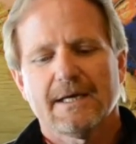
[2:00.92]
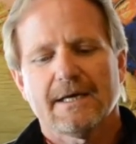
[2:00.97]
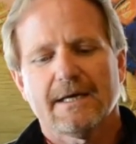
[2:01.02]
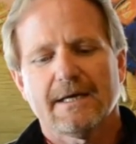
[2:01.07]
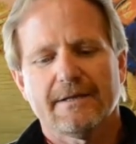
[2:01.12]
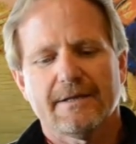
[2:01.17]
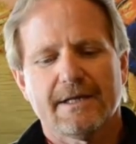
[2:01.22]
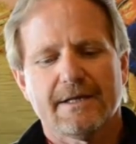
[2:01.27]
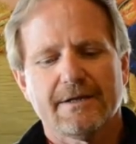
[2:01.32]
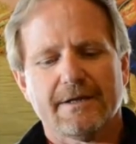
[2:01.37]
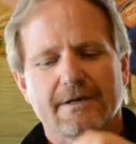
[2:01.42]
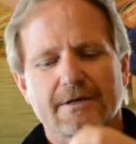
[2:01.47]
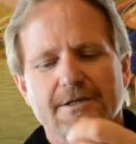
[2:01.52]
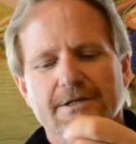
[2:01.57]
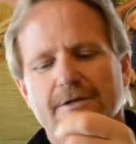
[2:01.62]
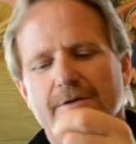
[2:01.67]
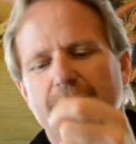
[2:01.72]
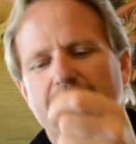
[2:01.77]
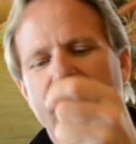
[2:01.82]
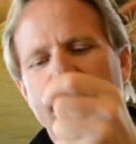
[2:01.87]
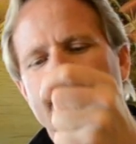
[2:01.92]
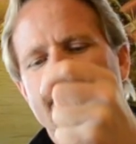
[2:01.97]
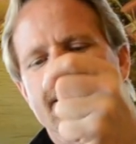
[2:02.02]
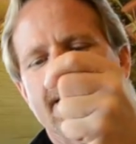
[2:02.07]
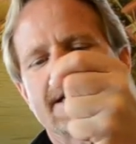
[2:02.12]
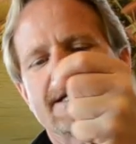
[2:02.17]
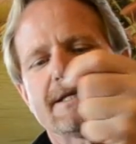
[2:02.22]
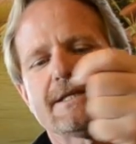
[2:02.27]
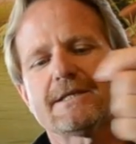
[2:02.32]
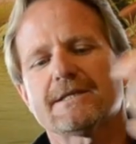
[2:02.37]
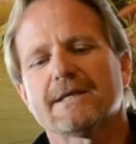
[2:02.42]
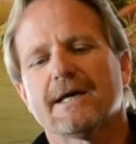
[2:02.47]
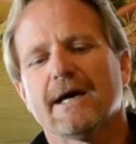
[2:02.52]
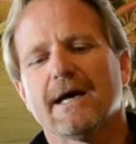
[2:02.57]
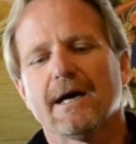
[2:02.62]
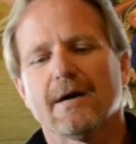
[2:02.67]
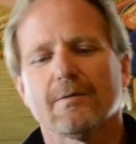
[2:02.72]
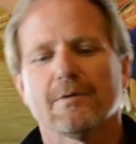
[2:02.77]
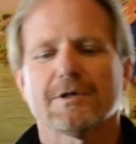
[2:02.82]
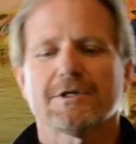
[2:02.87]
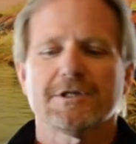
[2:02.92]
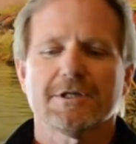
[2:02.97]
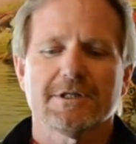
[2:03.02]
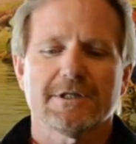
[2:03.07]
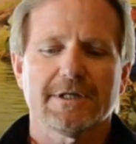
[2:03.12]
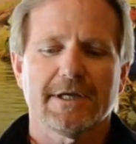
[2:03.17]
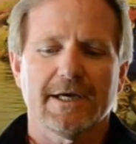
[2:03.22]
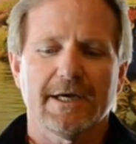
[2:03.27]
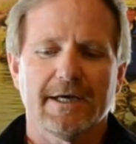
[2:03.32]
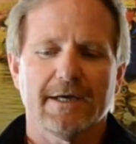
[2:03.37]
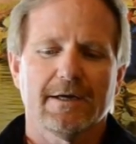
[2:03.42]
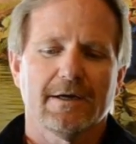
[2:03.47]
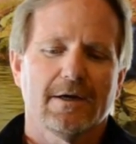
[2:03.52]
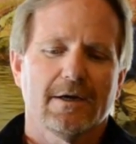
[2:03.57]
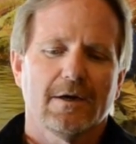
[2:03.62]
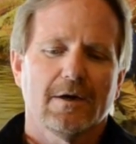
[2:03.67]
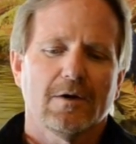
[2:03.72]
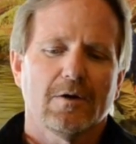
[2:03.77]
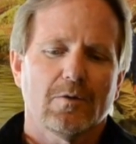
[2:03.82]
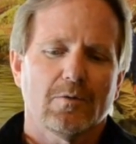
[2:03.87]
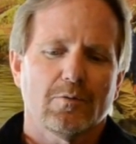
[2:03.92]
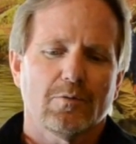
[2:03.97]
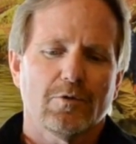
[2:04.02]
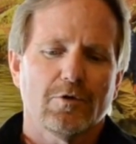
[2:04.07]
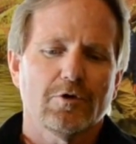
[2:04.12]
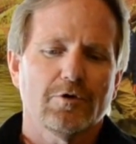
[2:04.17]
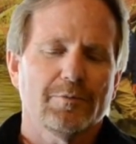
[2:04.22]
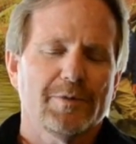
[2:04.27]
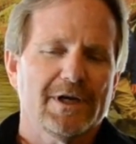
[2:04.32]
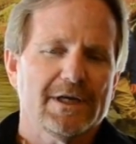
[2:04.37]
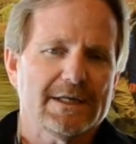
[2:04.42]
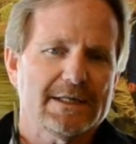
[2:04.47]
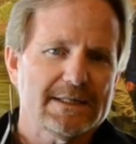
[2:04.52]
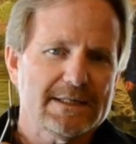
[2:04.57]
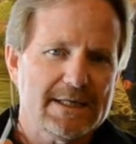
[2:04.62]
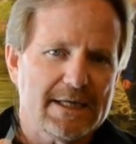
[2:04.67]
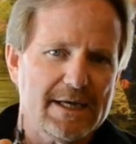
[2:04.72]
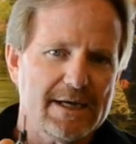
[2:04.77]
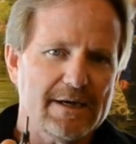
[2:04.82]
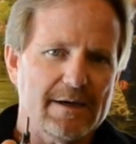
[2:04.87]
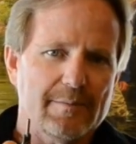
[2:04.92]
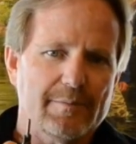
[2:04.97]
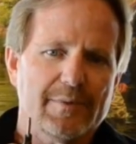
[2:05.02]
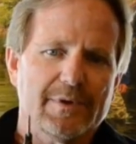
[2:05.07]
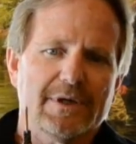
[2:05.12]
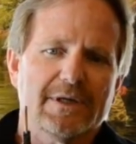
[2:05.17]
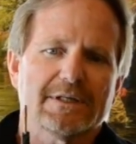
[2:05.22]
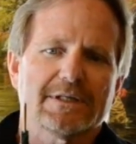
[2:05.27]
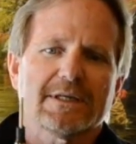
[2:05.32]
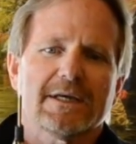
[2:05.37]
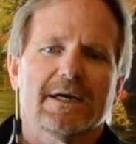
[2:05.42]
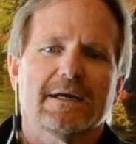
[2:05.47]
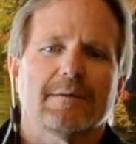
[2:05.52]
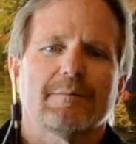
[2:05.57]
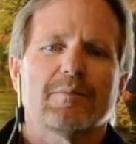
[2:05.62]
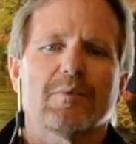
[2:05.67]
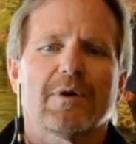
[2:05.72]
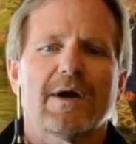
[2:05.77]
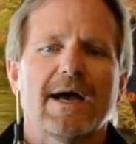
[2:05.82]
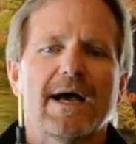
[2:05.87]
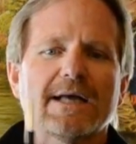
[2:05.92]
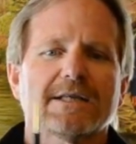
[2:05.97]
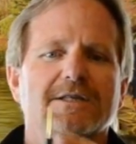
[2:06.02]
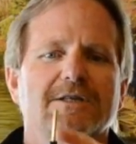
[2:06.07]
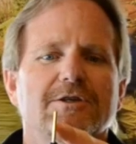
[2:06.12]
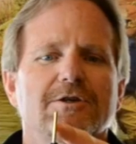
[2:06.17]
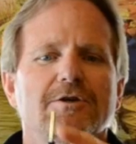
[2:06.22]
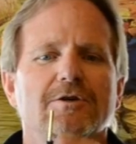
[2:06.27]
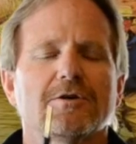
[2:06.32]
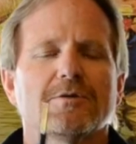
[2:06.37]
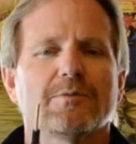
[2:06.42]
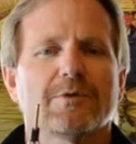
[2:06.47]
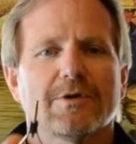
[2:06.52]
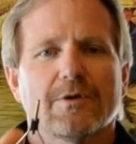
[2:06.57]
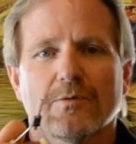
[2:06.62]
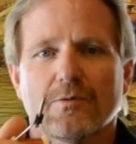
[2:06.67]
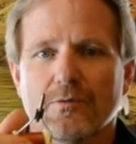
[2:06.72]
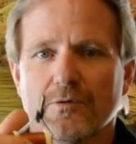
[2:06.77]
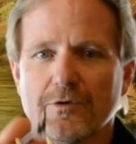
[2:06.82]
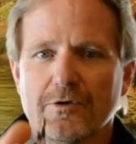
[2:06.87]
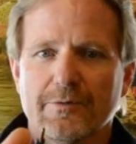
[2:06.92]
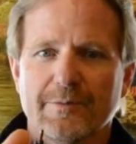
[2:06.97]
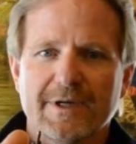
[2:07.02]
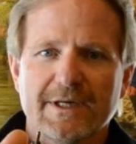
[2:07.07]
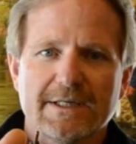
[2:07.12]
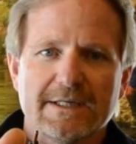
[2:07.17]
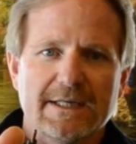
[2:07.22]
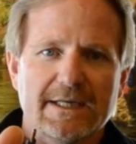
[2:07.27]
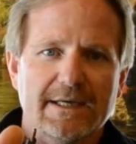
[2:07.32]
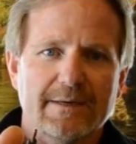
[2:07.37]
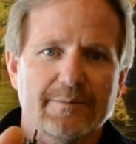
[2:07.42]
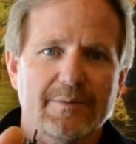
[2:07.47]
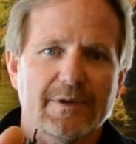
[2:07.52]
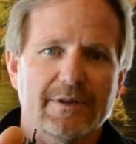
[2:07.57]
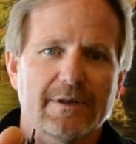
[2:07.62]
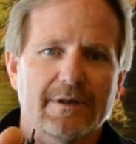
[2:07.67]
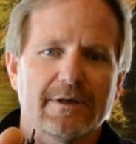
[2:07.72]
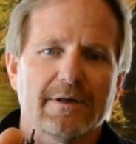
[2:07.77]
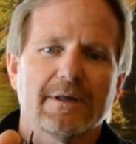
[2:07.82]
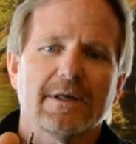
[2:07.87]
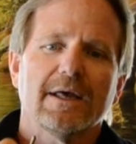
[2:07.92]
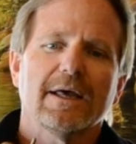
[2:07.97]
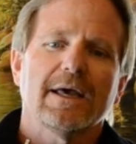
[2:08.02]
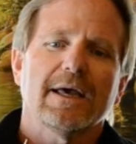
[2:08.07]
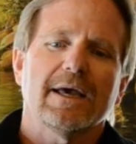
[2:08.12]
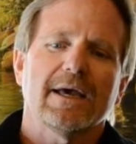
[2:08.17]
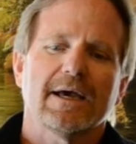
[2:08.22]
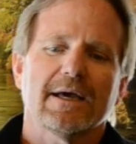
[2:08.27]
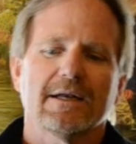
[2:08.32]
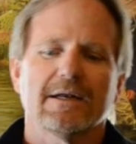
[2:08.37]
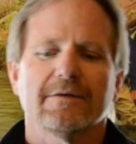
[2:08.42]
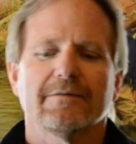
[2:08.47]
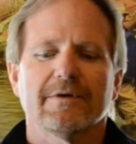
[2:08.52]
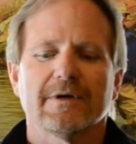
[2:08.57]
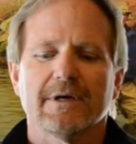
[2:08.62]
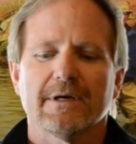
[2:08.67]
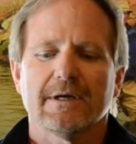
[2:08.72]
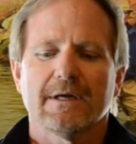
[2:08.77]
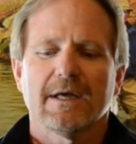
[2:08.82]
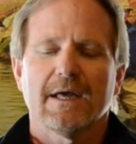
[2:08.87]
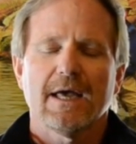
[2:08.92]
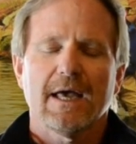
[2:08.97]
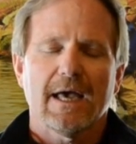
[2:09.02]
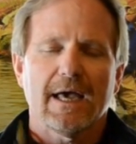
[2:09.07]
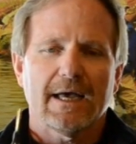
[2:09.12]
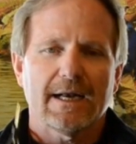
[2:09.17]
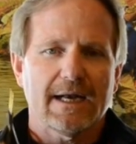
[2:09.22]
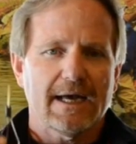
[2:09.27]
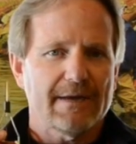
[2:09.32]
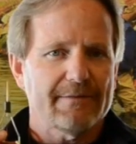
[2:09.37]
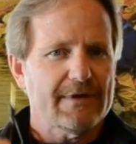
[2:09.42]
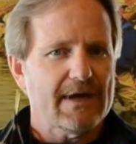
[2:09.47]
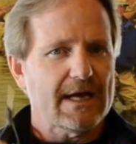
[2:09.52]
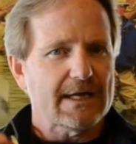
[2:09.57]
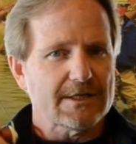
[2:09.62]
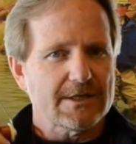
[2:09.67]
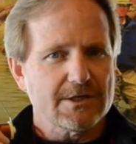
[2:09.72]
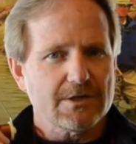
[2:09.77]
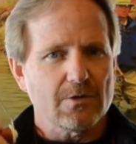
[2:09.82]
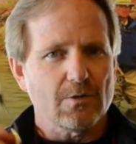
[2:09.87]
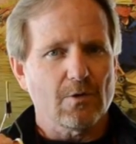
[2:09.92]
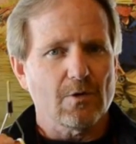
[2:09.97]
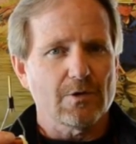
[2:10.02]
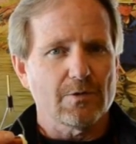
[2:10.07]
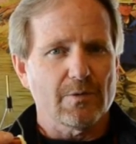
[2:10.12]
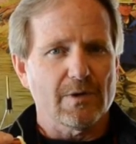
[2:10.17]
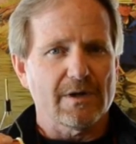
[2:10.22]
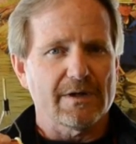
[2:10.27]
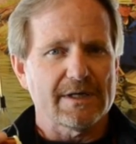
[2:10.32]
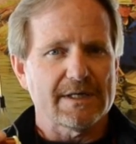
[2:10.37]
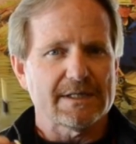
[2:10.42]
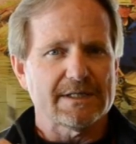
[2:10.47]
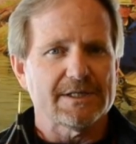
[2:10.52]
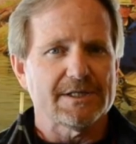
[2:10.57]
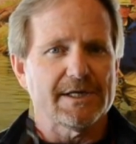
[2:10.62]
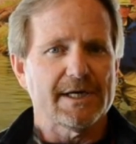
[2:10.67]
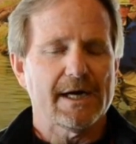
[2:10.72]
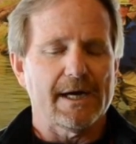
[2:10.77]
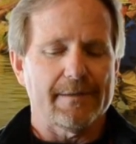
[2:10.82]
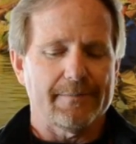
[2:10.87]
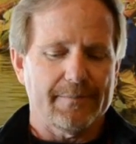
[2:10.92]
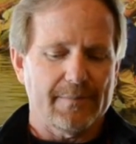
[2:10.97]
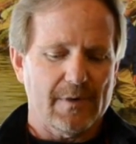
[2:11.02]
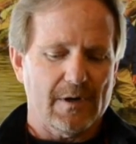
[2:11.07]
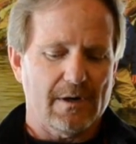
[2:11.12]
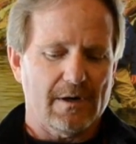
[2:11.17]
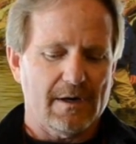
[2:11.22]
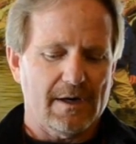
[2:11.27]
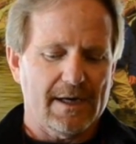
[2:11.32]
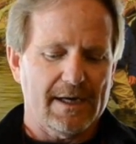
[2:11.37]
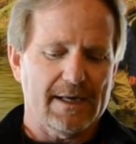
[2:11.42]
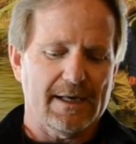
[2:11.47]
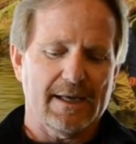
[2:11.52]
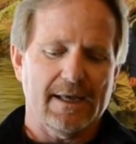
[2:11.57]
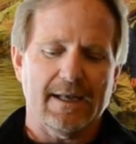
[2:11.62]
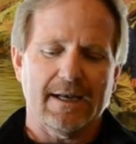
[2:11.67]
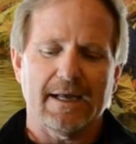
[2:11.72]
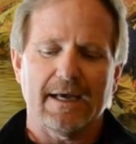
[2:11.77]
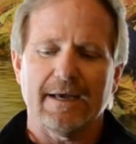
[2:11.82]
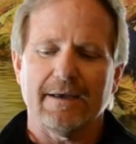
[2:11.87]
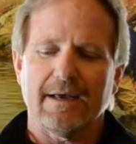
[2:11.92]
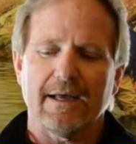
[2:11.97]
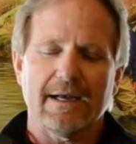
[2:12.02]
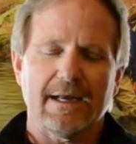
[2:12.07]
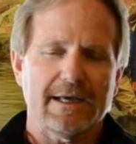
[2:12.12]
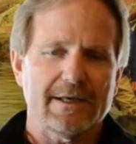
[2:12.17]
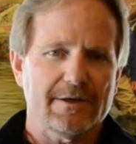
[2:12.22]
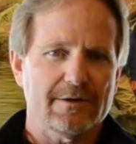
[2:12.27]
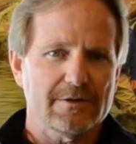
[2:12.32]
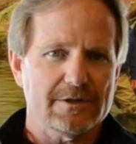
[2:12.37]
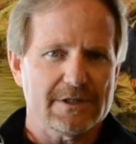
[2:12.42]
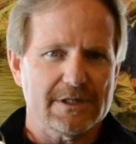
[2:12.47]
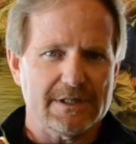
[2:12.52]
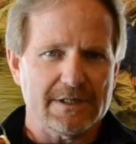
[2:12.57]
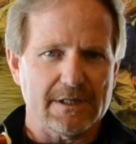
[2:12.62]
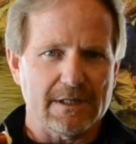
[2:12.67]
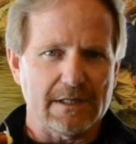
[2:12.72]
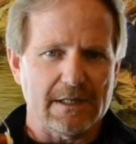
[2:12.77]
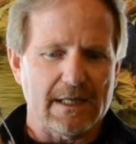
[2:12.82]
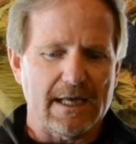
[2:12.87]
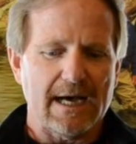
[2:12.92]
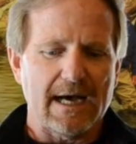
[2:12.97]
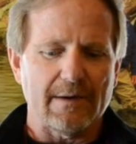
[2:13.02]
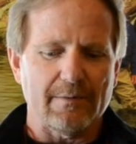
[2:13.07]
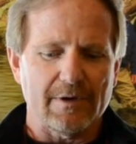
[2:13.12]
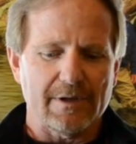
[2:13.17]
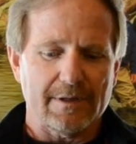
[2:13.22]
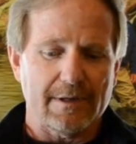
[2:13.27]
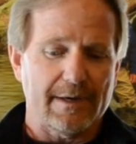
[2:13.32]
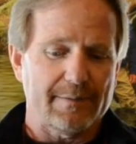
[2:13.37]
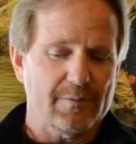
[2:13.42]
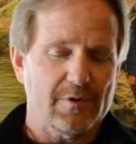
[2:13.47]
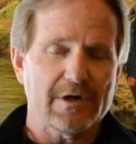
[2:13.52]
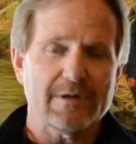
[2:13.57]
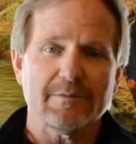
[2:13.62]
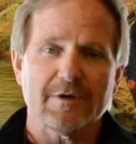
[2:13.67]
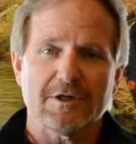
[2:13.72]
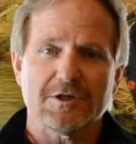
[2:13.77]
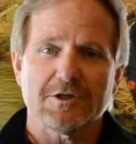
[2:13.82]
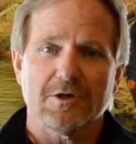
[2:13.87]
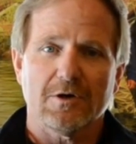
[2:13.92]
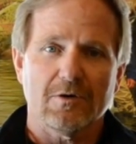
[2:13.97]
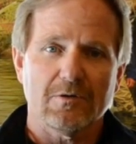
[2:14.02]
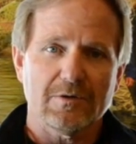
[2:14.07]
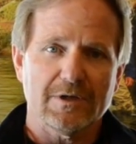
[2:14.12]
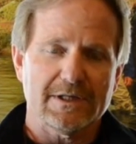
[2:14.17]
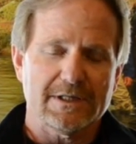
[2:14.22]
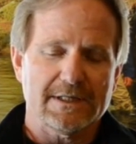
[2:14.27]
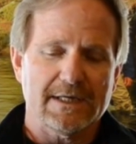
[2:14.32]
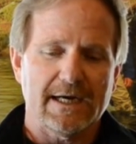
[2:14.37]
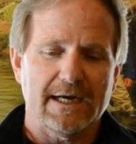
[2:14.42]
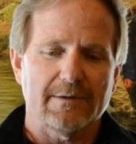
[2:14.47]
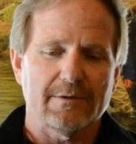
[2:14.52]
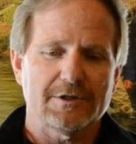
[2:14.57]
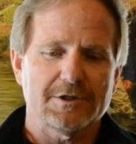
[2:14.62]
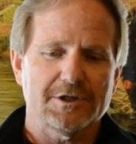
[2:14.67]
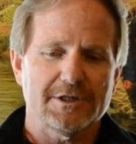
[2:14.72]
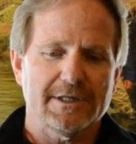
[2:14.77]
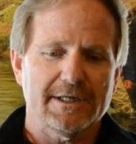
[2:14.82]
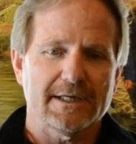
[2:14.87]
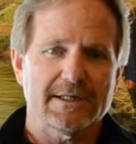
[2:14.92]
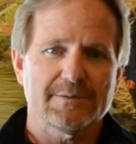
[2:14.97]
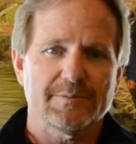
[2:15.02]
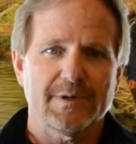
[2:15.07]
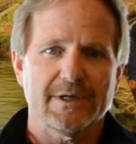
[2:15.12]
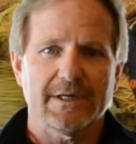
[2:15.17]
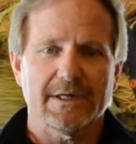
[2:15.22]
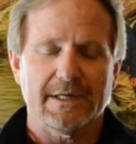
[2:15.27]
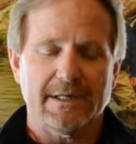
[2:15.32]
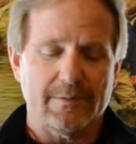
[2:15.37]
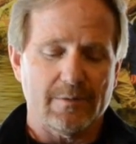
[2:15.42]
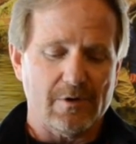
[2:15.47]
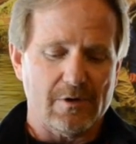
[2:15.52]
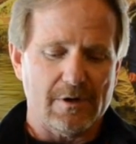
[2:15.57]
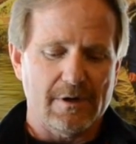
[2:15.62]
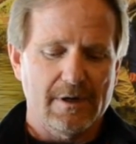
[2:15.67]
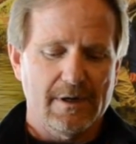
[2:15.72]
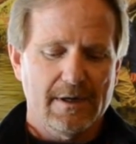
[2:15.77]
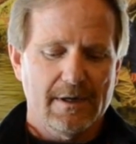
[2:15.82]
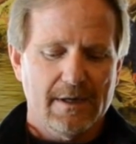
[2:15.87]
And then there's the Renzetti style, which is a ruby tip. It's got a brass tube with a ruby tip in the end of it. And I have not scored one of these yet, all right? And I, and I use these a lot. With, I pretty much only tie with GSP anymore.